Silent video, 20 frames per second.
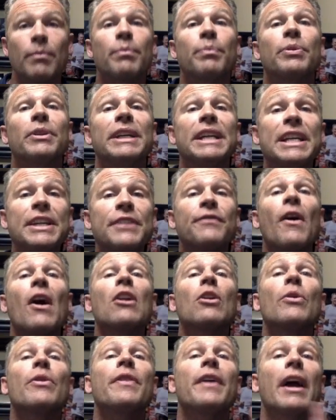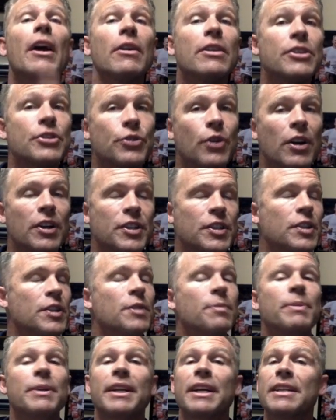Please follow their
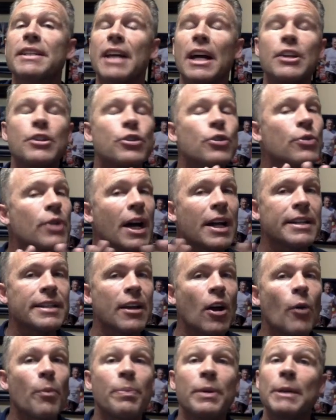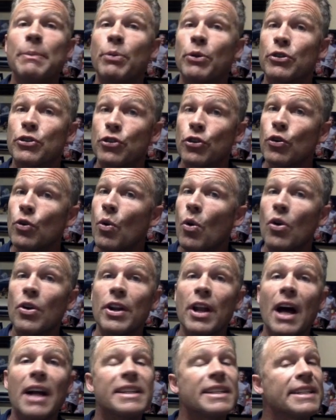instructions because I do not tell people to or
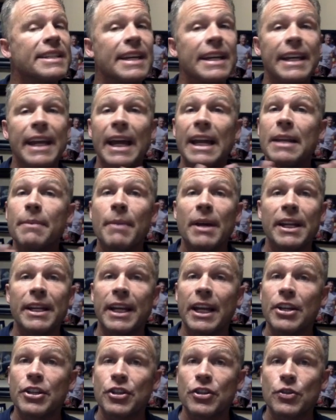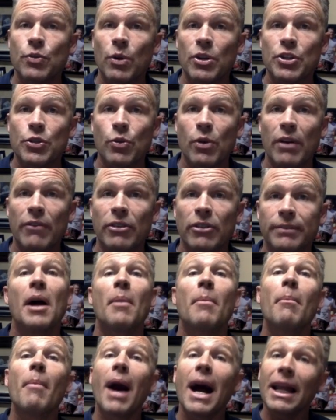not to take any medications whatsoever.
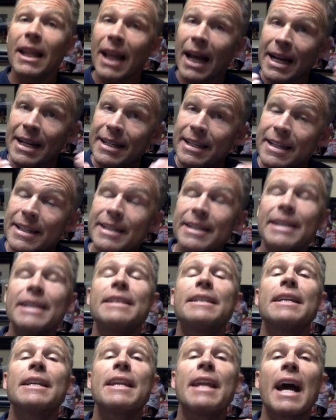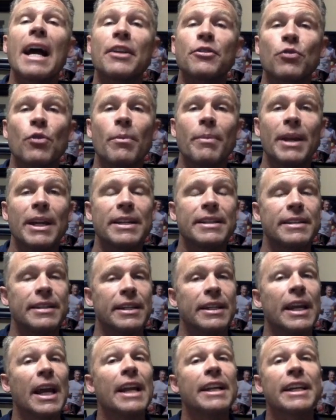My license is in natural
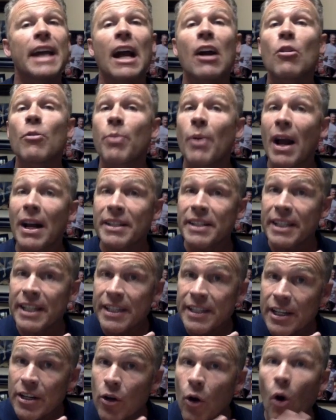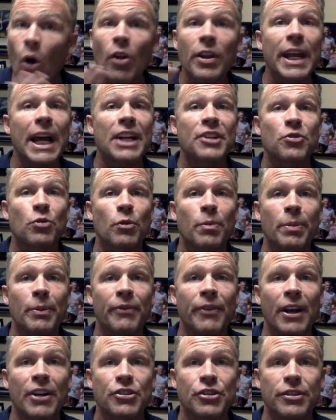medicine and chiropractic is an all-natural
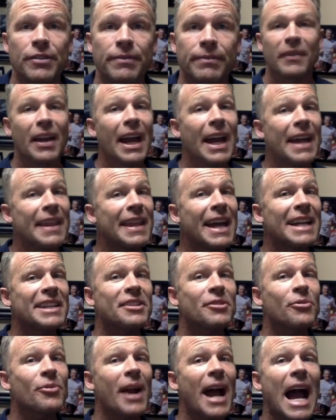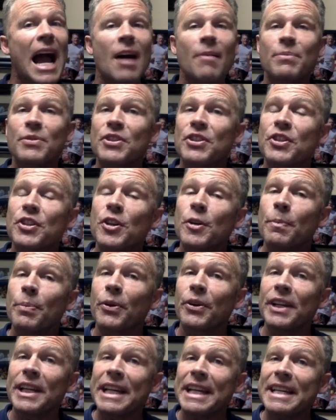profession. And that's a wrap.
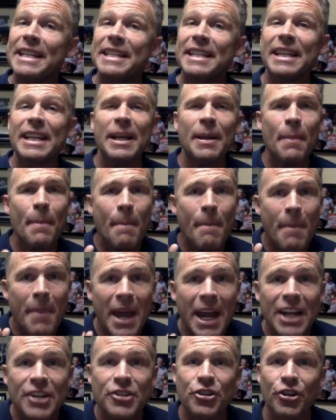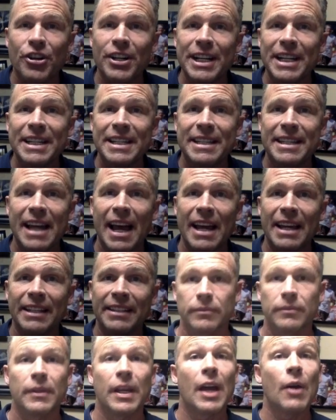Super easy, major insight.
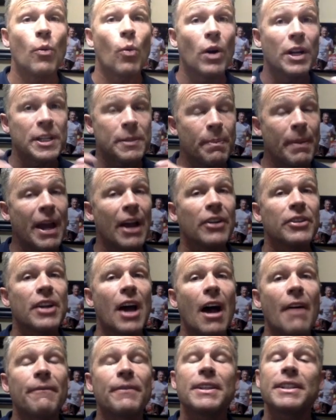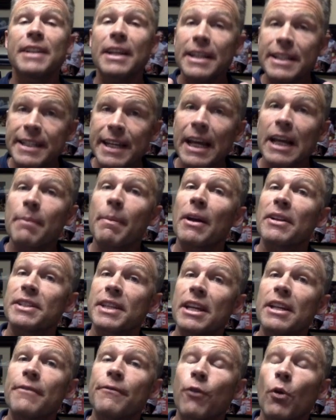And once mailed off, it does take about
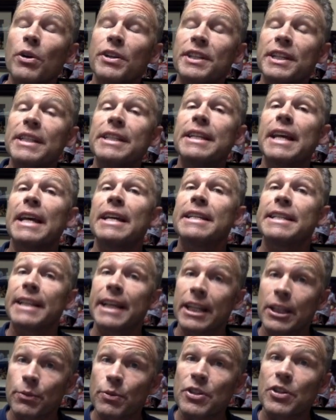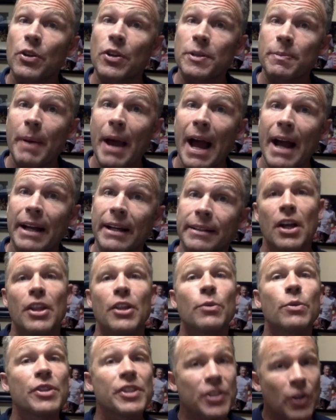10 to 14 days to get the results back.
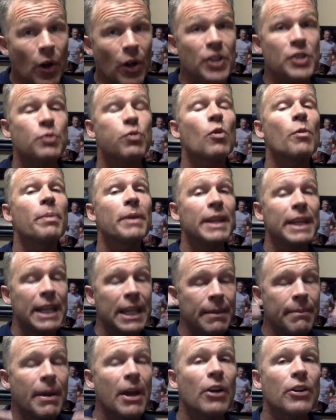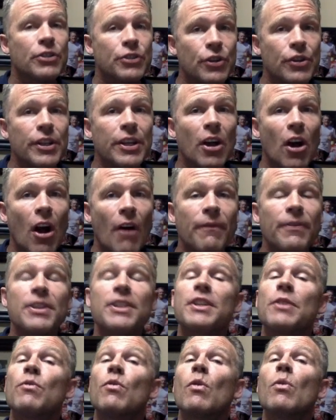The results will be emailed to the
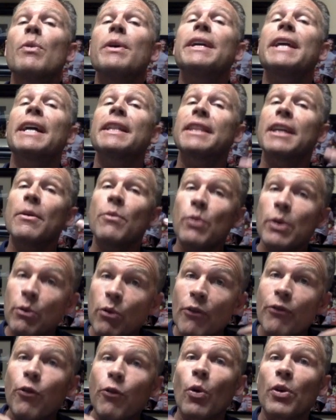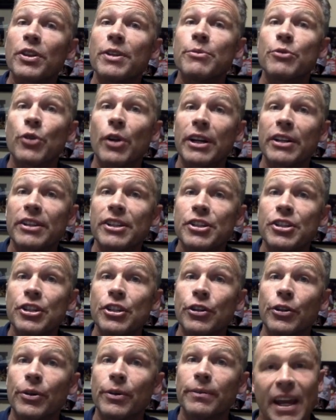office, and when we get them, we will forward them directly to
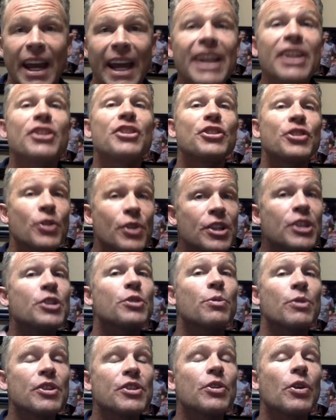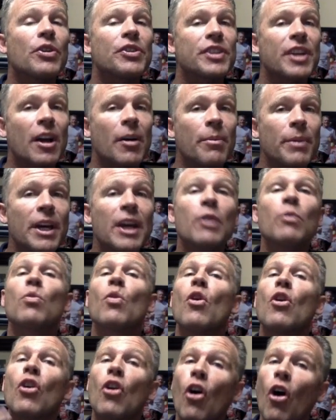you. And as soon as the results come in,
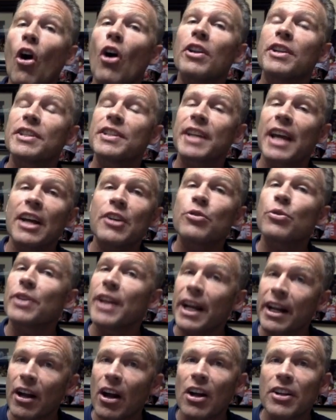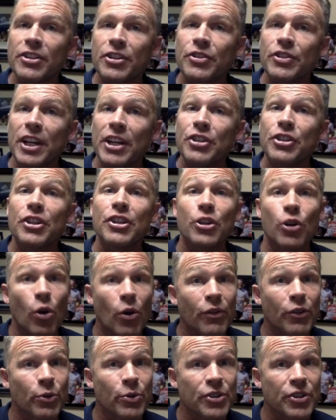we'll call to schedule that consultation to go
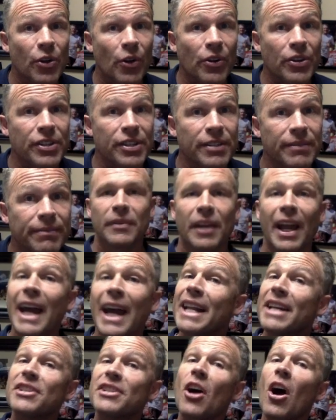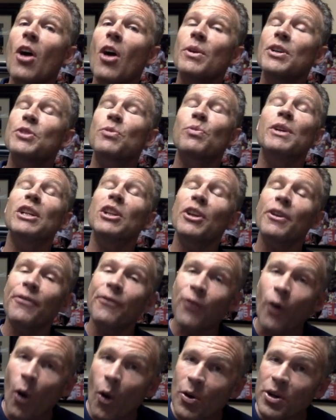over the results. And as always, we look
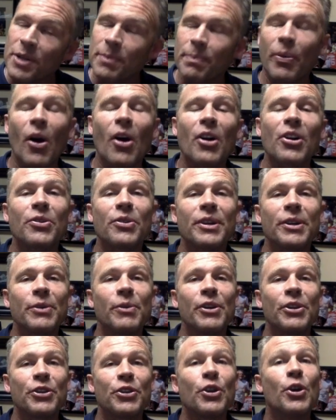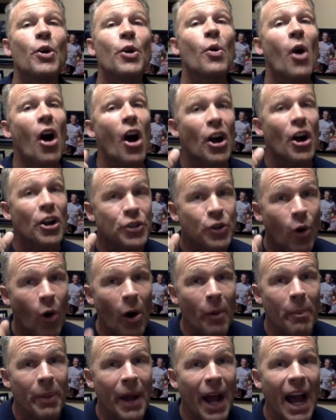forward to partnering with you on
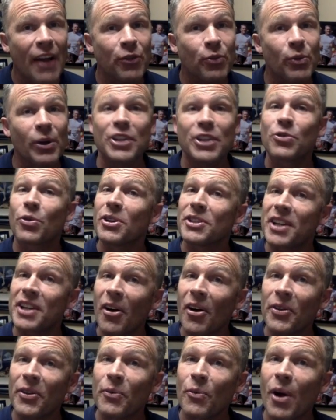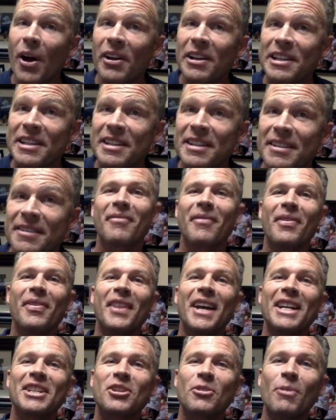your pathway towards health and wellness.
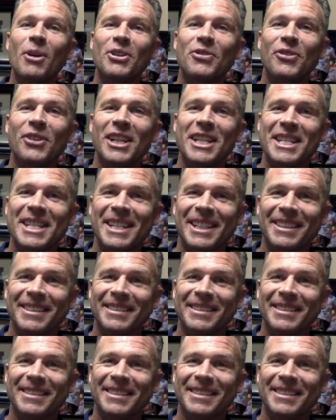Thanks so much for listening.